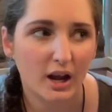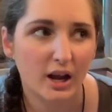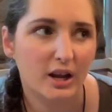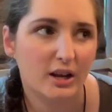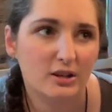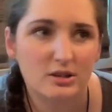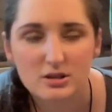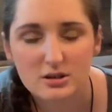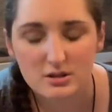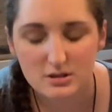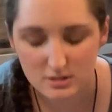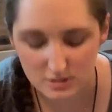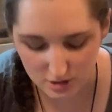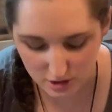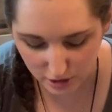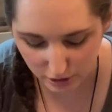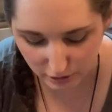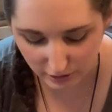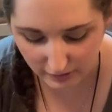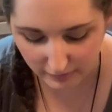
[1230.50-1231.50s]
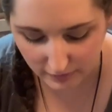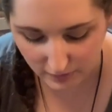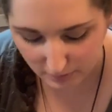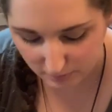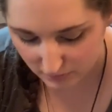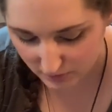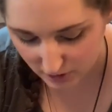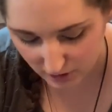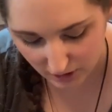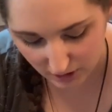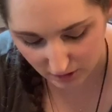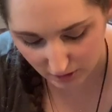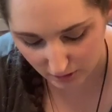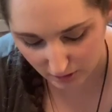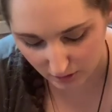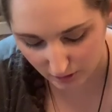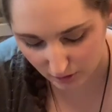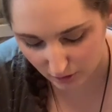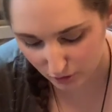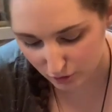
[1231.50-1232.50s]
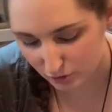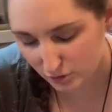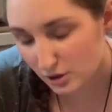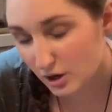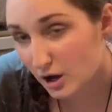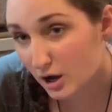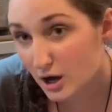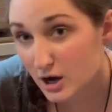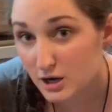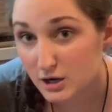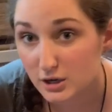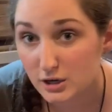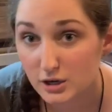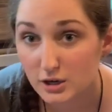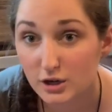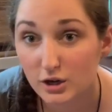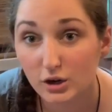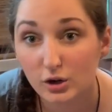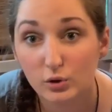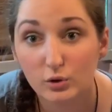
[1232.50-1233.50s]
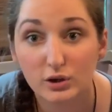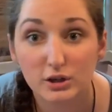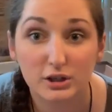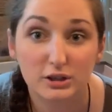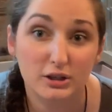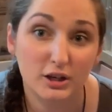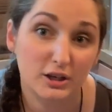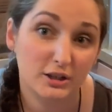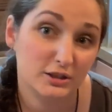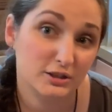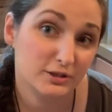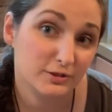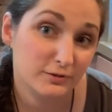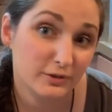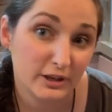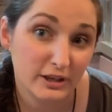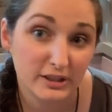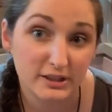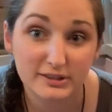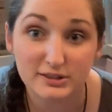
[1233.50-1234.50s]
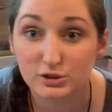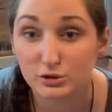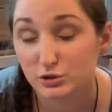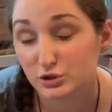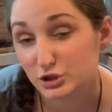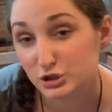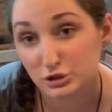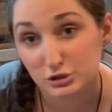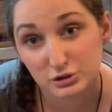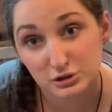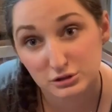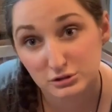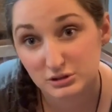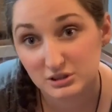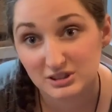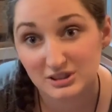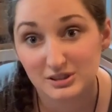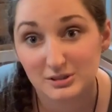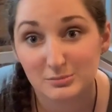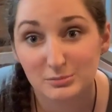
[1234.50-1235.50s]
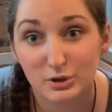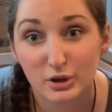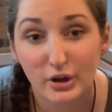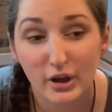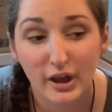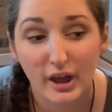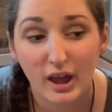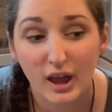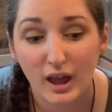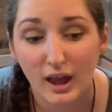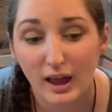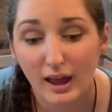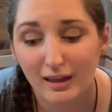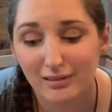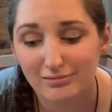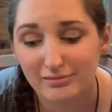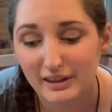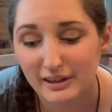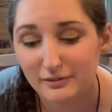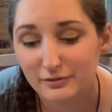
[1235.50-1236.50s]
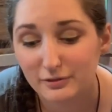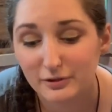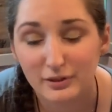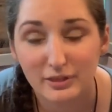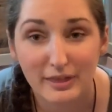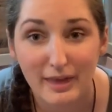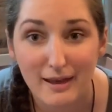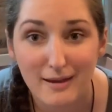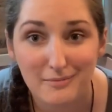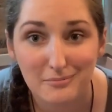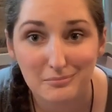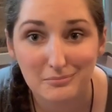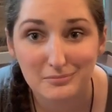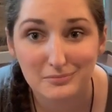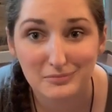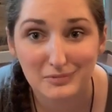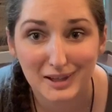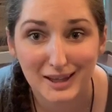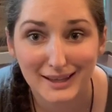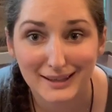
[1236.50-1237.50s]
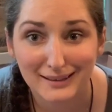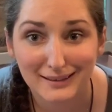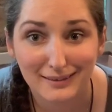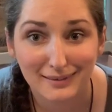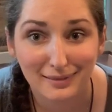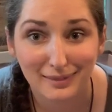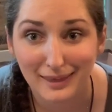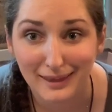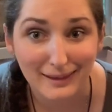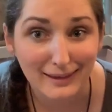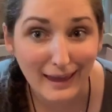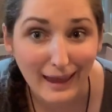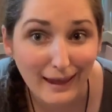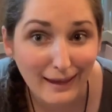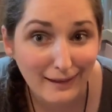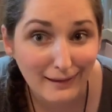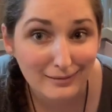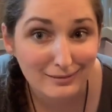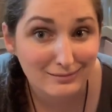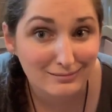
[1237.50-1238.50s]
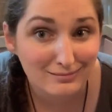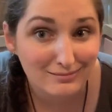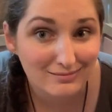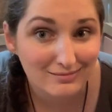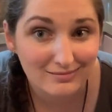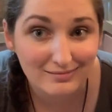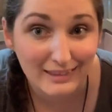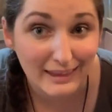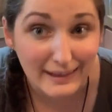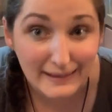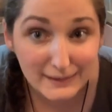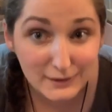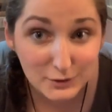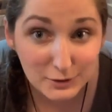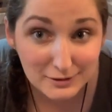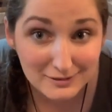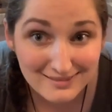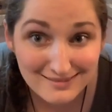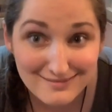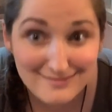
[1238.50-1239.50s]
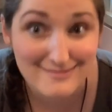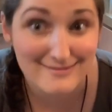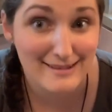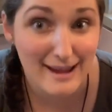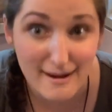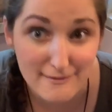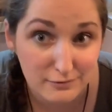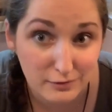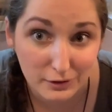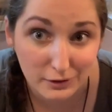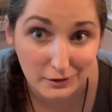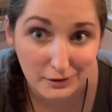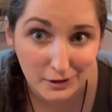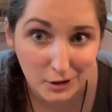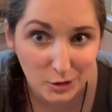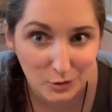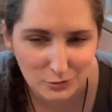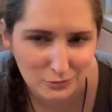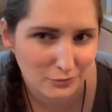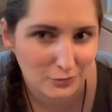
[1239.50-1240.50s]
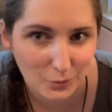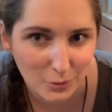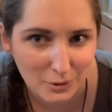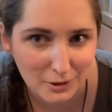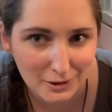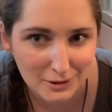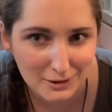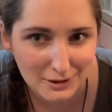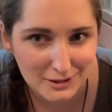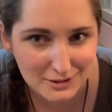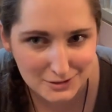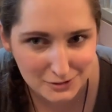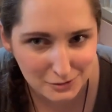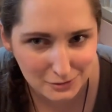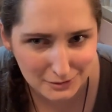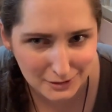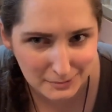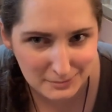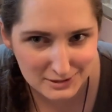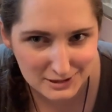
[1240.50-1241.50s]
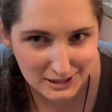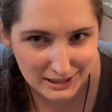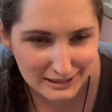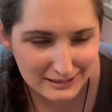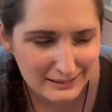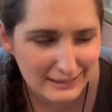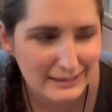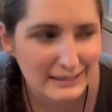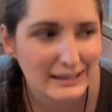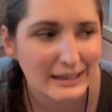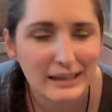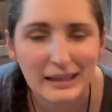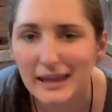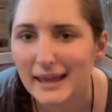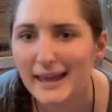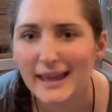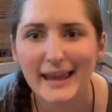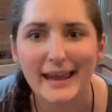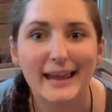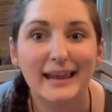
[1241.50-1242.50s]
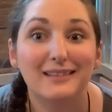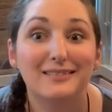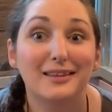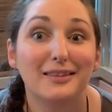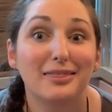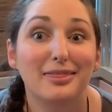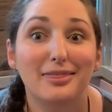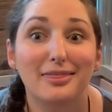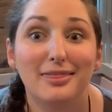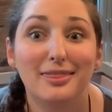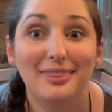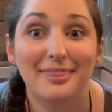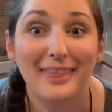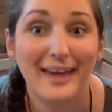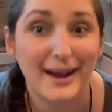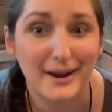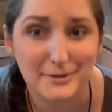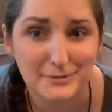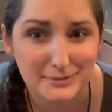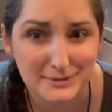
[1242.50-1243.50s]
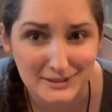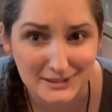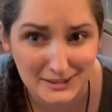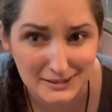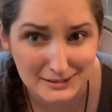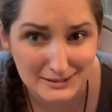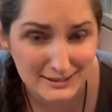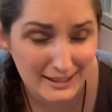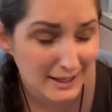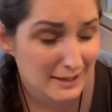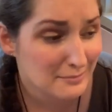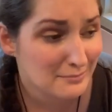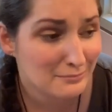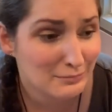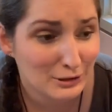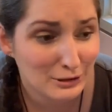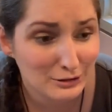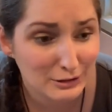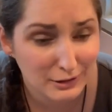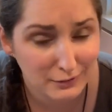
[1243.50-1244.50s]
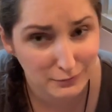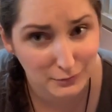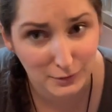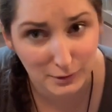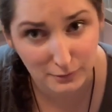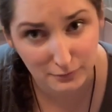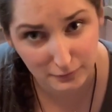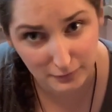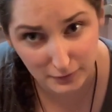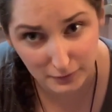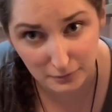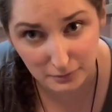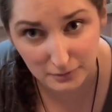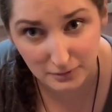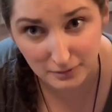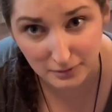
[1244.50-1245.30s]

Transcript: and she'll give them to either her daughter or her daughter's friends, or she'll use them. And like for them, like they they could never afford a Dior lipstick in a thousand years. They can barely afford food.